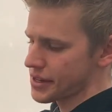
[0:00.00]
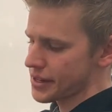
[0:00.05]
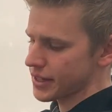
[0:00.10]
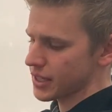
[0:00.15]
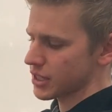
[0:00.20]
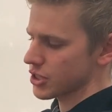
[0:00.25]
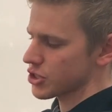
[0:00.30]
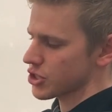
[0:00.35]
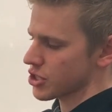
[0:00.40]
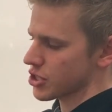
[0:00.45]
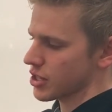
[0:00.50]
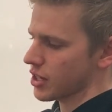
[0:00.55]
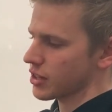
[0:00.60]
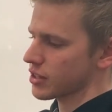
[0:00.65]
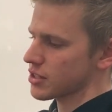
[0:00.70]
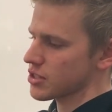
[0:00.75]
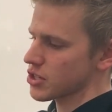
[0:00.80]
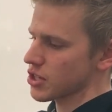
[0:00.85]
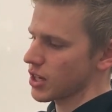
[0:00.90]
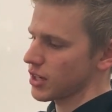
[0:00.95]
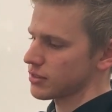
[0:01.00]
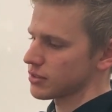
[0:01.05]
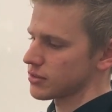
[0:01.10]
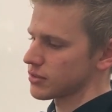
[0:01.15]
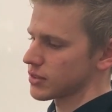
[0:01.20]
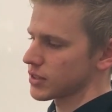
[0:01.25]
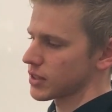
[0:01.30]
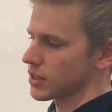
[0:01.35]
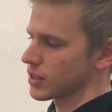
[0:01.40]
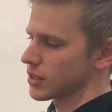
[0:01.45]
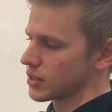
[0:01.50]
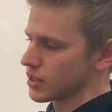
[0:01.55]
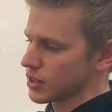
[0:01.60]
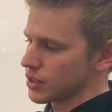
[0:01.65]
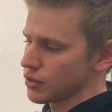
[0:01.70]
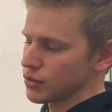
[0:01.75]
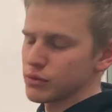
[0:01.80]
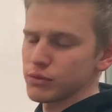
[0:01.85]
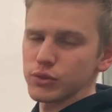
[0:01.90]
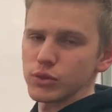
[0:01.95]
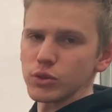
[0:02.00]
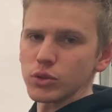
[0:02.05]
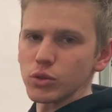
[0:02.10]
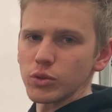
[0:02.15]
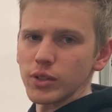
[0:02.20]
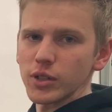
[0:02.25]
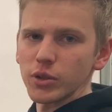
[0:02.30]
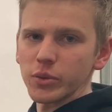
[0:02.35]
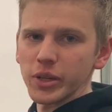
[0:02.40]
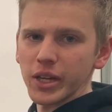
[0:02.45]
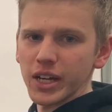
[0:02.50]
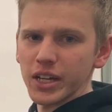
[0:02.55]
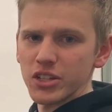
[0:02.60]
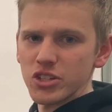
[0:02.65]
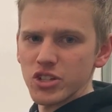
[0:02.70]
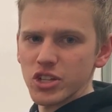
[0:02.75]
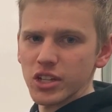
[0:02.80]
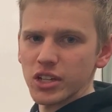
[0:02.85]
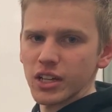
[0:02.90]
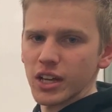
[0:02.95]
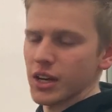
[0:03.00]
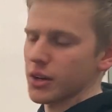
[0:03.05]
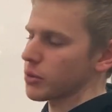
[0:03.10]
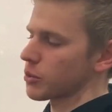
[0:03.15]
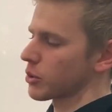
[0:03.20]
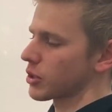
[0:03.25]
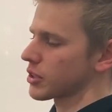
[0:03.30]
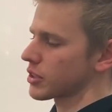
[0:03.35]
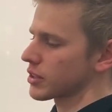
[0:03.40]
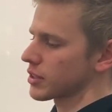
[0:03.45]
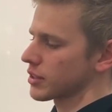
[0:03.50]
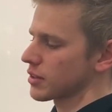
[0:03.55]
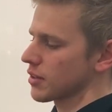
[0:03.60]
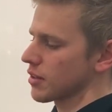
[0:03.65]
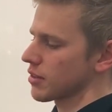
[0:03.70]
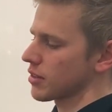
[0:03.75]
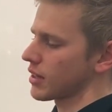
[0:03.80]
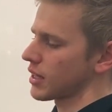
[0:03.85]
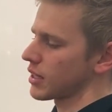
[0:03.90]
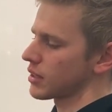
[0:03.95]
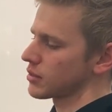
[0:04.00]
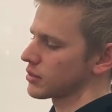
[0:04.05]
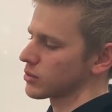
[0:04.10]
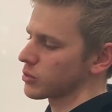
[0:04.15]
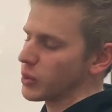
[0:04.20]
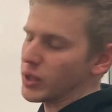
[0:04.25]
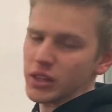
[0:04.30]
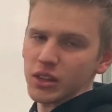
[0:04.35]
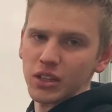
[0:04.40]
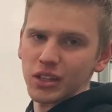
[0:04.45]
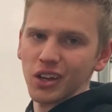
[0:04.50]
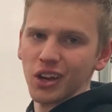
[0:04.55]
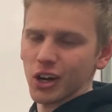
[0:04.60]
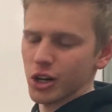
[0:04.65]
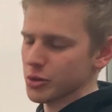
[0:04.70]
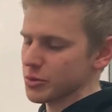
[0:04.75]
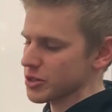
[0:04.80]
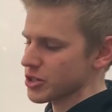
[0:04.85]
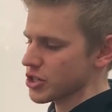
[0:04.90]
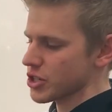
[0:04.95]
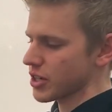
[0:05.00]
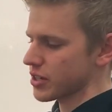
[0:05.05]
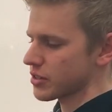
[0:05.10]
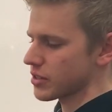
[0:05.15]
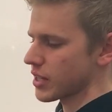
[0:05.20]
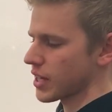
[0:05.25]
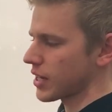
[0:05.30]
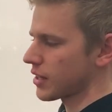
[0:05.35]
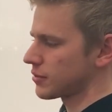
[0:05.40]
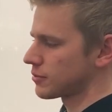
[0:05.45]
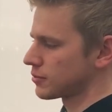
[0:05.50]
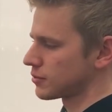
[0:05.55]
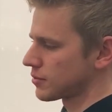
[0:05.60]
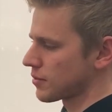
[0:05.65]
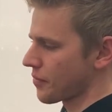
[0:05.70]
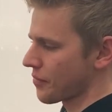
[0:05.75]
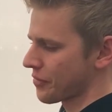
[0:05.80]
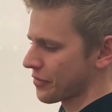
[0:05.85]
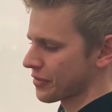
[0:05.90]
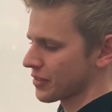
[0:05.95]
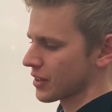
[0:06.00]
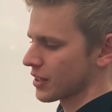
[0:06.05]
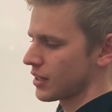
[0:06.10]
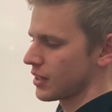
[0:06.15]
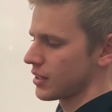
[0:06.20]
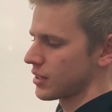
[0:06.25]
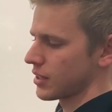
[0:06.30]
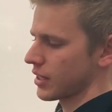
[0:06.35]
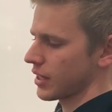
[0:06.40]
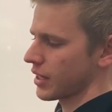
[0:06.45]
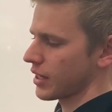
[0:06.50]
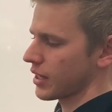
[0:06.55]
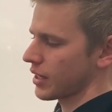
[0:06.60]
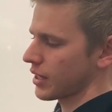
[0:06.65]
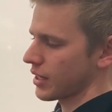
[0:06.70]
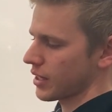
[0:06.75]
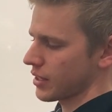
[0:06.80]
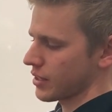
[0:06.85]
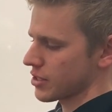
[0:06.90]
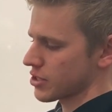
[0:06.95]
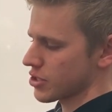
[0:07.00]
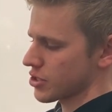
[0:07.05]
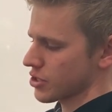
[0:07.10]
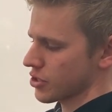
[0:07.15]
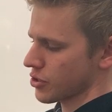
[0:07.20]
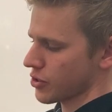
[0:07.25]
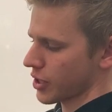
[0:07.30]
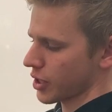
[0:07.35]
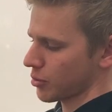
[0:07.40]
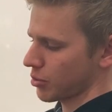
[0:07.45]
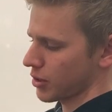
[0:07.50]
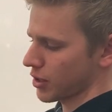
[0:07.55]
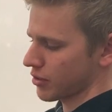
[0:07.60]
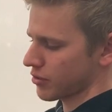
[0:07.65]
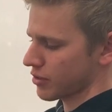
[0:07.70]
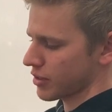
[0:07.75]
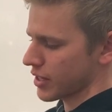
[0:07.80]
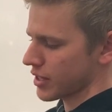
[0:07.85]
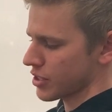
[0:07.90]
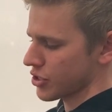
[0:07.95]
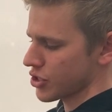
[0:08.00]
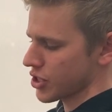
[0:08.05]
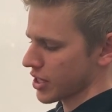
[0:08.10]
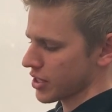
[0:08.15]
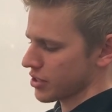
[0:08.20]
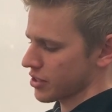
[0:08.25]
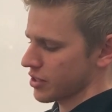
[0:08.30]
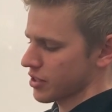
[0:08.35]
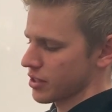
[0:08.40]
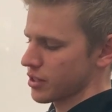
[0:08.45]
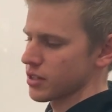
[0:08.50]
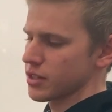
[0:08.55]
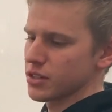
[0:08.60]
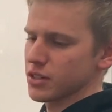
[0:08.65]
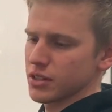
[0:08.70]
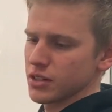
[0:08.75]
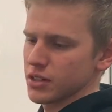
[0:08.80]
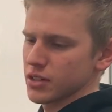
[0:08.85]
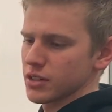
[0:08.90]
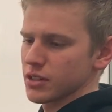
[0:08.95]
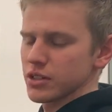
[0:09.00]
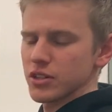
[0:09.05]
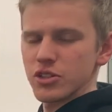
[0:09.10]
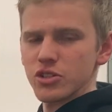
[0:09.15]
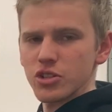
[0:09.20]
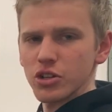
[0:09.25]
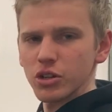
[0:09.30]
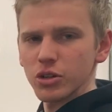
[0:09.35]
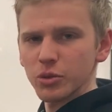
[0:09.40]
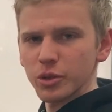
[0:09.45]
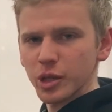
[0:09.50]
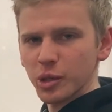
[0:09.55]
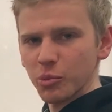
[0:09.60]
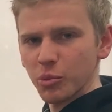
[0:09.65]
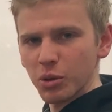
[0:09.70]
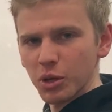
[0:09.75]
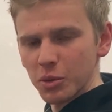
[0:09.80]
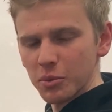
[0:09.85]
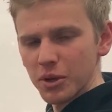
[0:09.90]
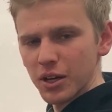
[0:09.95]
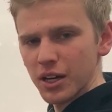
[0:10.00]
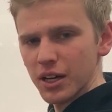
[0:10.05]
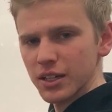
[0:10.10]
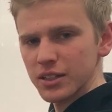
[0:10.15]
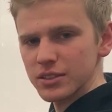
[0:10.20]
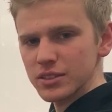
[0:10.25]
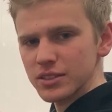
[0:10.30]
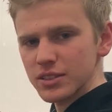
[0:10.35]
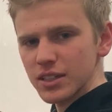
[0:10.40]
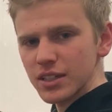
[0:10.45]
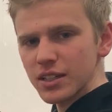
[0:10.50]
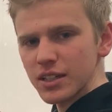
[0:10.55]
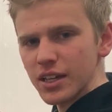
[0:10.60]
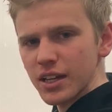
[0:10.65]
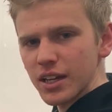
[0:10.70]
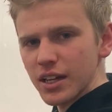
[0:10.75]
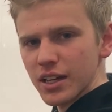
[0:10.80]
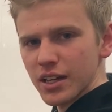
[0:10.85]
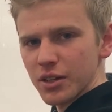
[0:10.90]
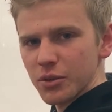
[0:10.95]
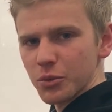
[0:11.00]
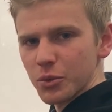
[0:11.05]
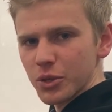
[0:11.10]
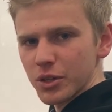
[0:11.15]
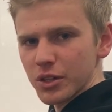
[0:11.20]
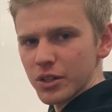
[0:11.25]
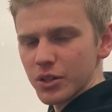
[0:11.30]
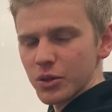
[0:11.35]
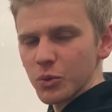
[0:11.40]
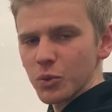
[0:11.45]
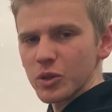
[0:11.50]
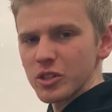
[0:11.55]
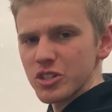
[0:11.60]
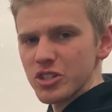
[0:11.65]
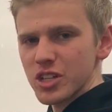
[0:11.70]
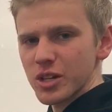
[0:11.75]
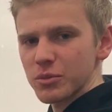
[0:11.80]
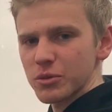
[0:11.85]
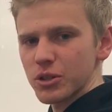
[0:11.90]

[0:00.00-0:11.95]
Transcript: I just cut these off of a fuel rail we had sitting at work that went in the garbage the other day, and this is the correct plug for that injector. So we're going to put them on, and then we're one step